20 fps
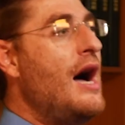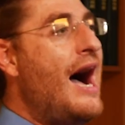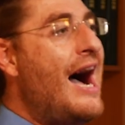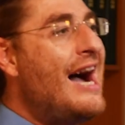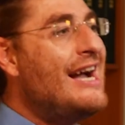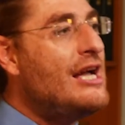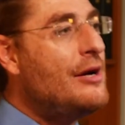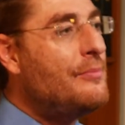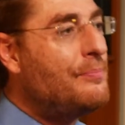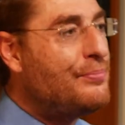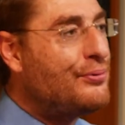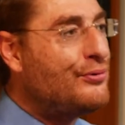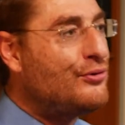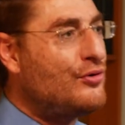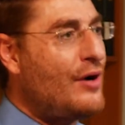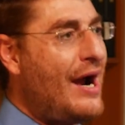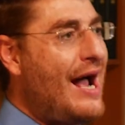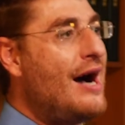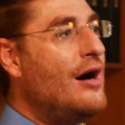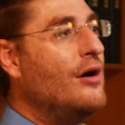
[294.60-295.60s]
I am
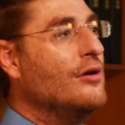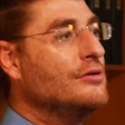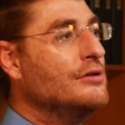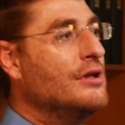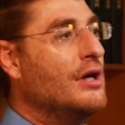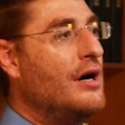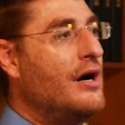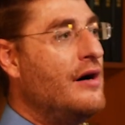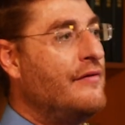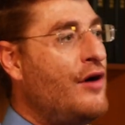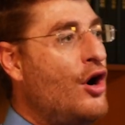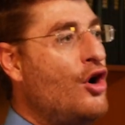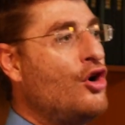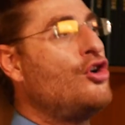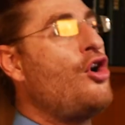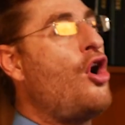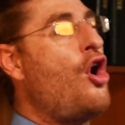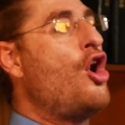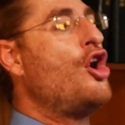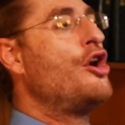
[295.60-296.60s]
proud of
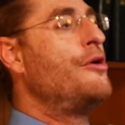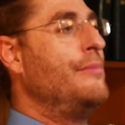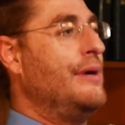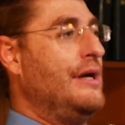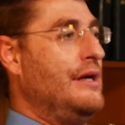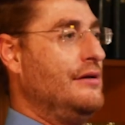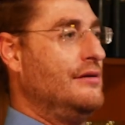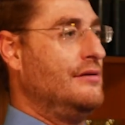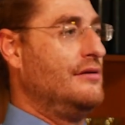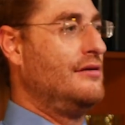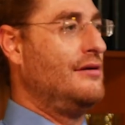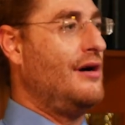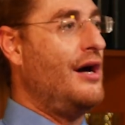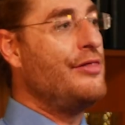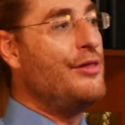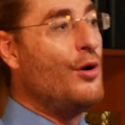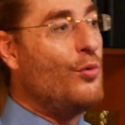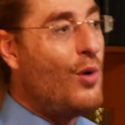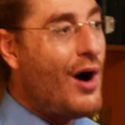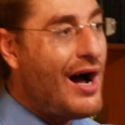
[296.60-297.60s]
our army.
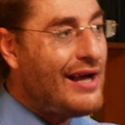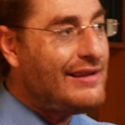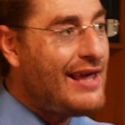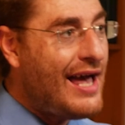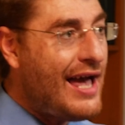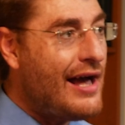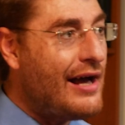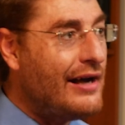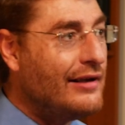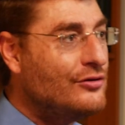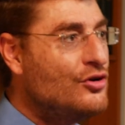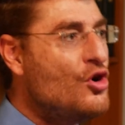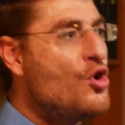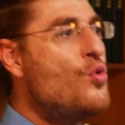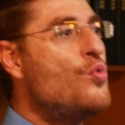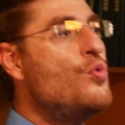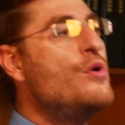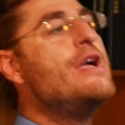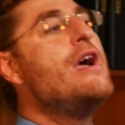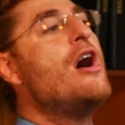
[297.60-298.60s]
On the one hand,
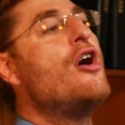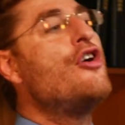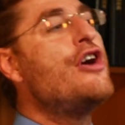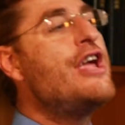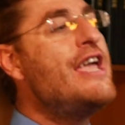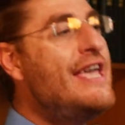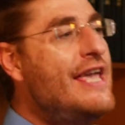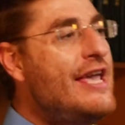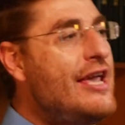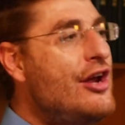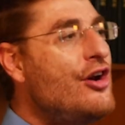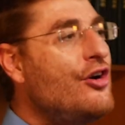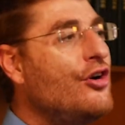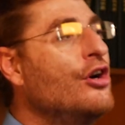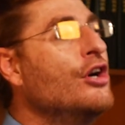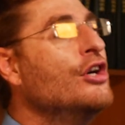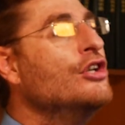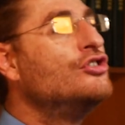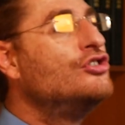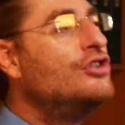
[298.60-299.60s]
we are
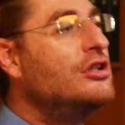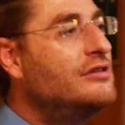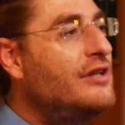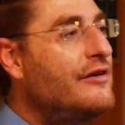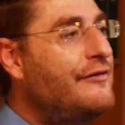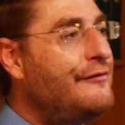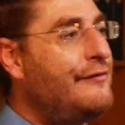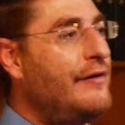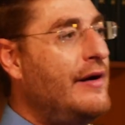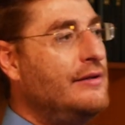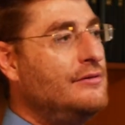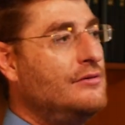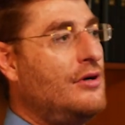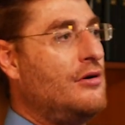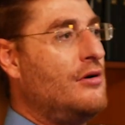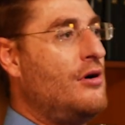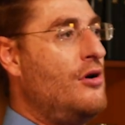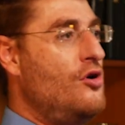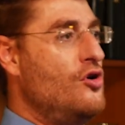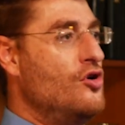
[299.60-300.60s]
here to defend
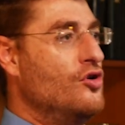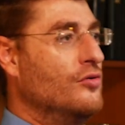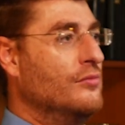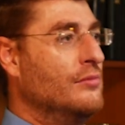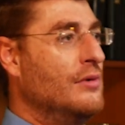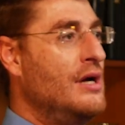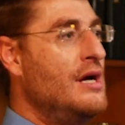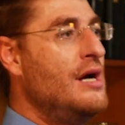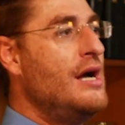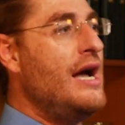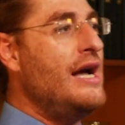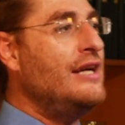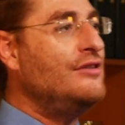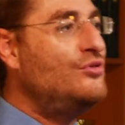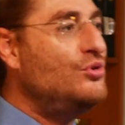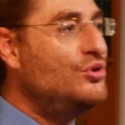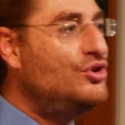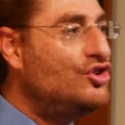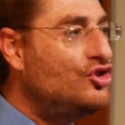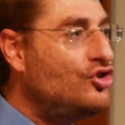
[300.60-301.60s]
our home
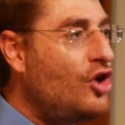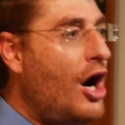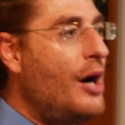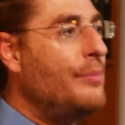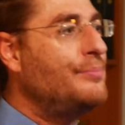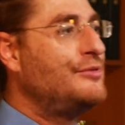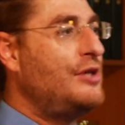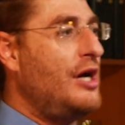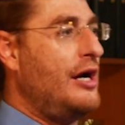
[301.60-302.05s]
and to stop